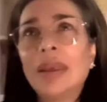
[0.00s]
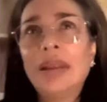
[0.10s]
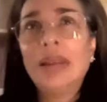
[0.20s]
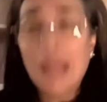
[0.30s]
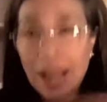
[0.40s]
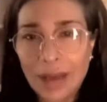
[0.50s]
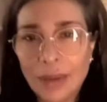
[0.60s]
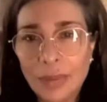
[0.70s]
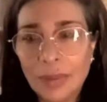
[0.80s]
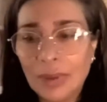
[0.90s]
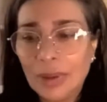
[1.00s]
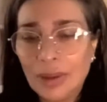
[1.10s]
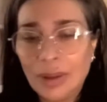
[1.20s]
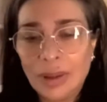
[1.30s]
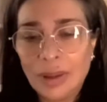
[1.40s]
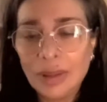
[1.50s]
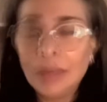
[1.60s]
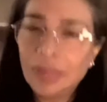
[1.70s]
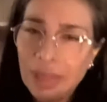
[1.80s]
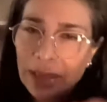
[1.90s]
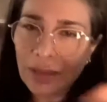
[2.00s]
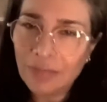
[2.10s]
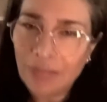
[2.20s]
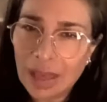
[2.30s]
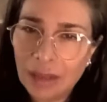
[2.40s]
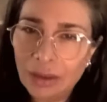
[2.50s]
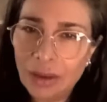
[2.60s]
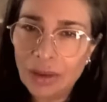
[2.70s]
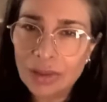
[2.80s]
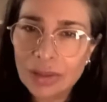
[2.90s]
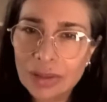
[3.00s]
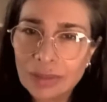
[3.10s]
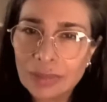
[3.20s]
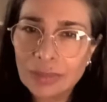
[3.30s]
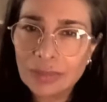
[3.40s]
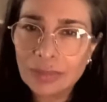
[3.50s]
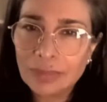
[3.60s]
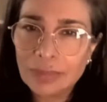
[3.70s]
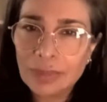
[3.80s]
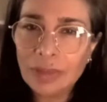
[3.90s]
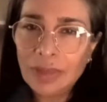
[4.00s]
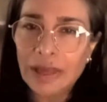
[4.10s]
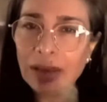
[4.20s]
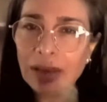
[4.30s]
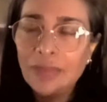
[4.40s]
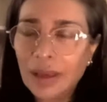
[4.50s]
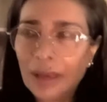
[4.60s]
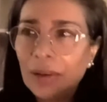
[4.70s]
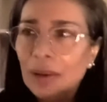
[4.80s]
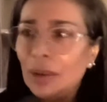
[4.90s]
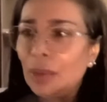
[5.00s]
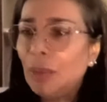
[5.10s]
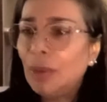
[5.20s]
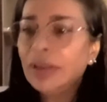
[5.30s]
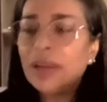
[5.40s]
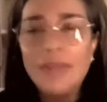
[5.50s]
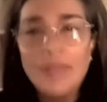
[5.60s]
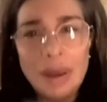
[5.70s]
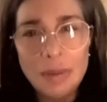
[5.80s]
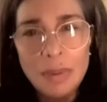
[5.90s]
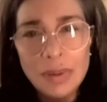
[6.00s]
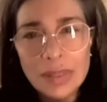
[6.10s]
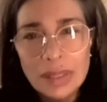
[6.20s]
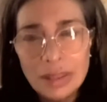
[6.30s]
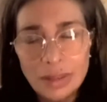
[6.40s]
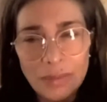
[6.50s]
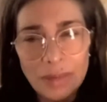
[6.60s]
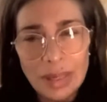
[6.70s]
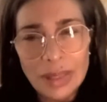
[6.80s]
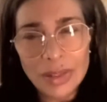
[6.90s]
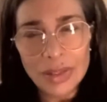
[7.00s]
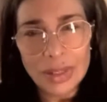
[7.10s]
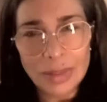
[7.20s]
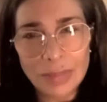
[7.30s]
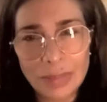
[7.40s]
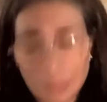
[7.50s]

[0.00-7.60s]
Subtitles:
now you think of that loss. You think of that, whatever that was in the relationship